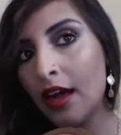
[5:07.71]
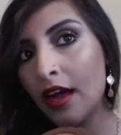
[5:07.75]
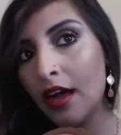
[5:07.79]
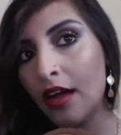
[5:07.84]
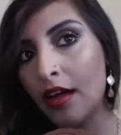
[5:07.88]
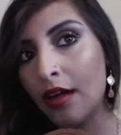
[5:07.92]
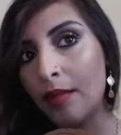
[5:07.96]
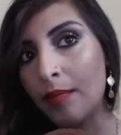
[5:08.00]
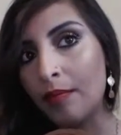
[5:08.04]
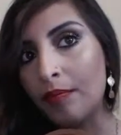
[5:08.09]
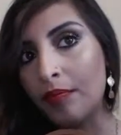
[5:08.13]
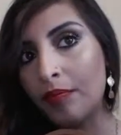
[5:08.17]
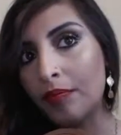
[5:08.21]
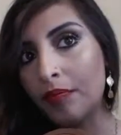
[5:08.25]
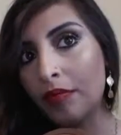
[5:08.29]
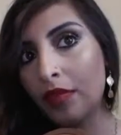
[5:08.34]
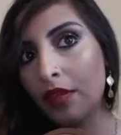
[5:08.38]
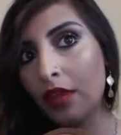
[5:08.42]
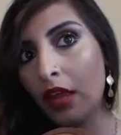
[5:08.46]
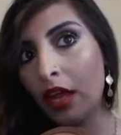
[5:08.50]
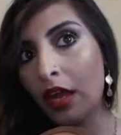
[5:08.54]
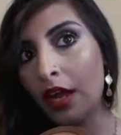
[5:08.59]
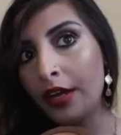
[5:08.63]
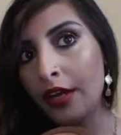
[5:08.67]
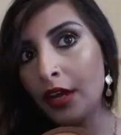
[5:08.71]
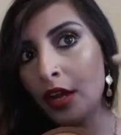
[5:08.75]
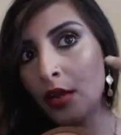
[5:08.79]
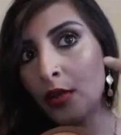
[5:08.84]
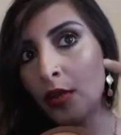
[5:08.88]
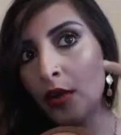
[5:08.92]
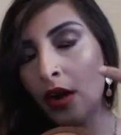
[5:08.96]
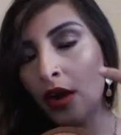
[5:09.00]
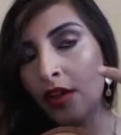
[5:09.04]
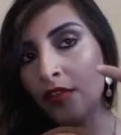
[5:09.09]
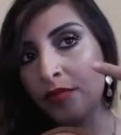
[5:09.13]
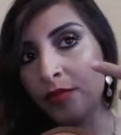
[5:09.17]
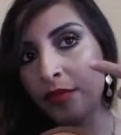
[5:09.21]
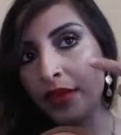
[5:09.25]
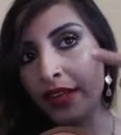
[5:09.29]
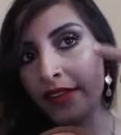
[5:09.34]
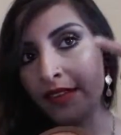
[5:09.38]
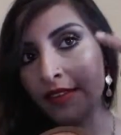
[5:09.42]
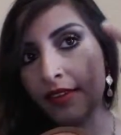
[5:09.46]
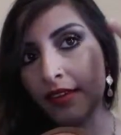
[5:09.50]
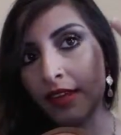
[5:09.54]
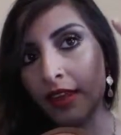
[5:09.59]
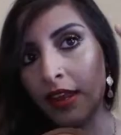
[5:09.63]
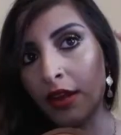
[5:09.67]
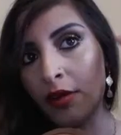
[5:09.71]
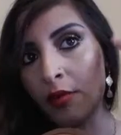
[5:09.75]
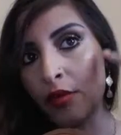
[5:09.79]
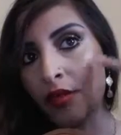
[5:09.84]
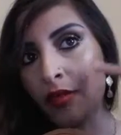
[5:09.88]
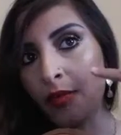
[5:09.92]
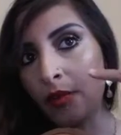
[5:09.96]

I know I've mixed it in